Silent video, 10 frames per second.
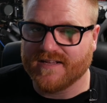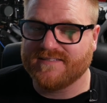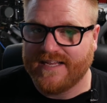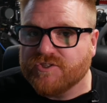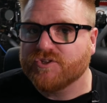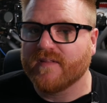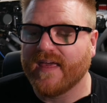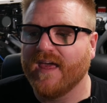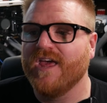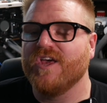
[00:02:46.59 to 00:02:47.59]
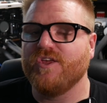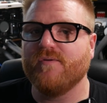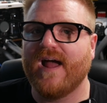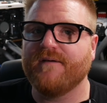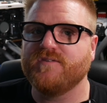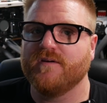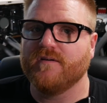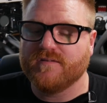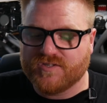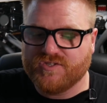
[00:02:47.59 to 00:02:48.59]
Essentially, you'd have
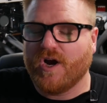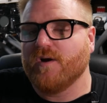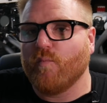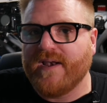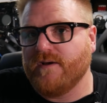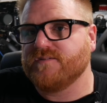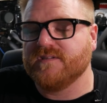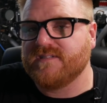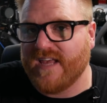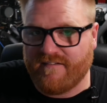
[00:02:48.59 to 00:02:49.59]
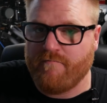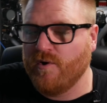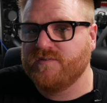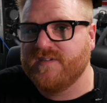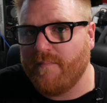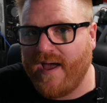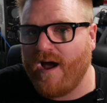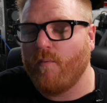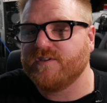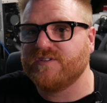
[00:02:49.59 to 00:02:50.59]
to start Windows in safe mode
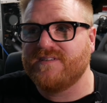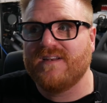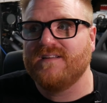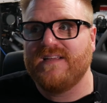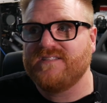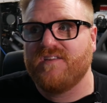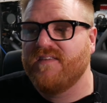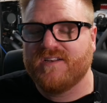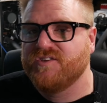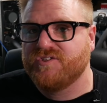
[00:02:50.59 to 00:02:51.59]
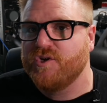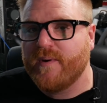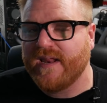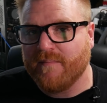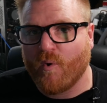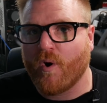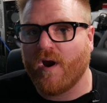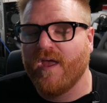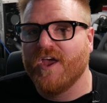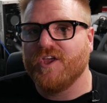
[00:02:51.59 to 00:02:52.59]
somehow, which isn't an easy thing to do anymore.
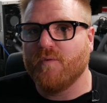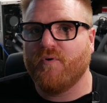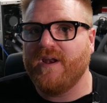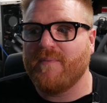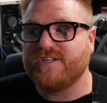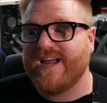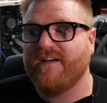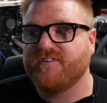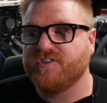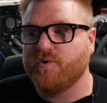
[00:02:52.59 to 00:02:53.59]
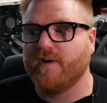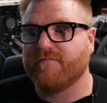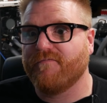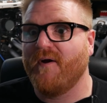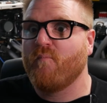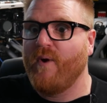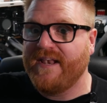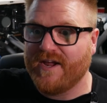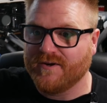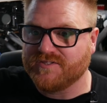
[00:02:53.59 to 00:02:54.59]
You pretty much have to do it from
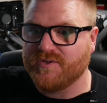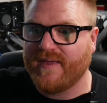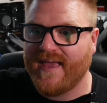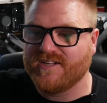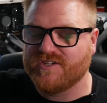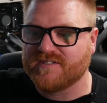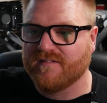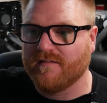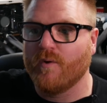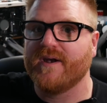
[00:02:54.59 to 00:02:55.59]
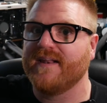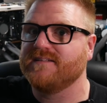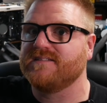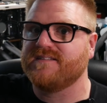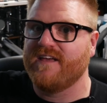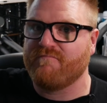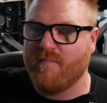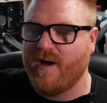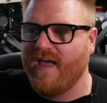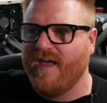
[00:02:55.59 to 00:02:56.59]
Windows. You can't just load it into safe
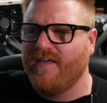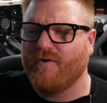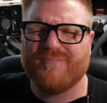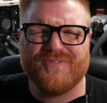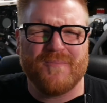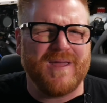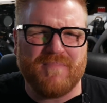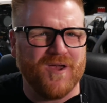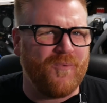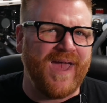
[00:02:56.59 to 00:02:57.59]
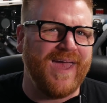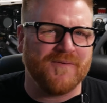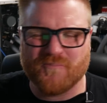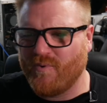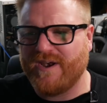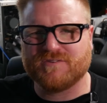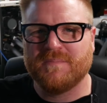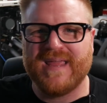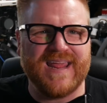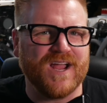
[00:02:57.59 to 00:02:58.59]
mode. There, there might be a way, Windows
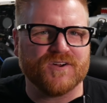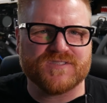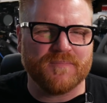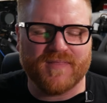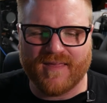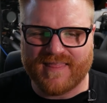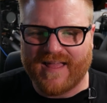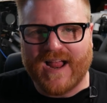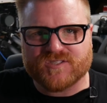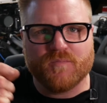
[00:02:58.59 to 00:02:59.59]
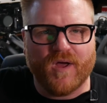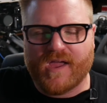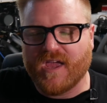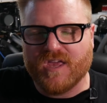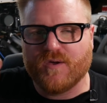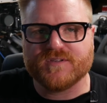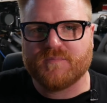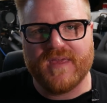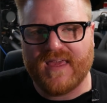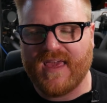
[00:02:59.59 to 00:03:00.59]
Media or something like that, actually plugging a
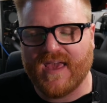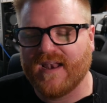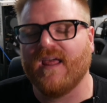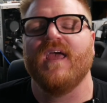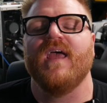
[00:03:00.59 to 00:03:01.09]
USB key in.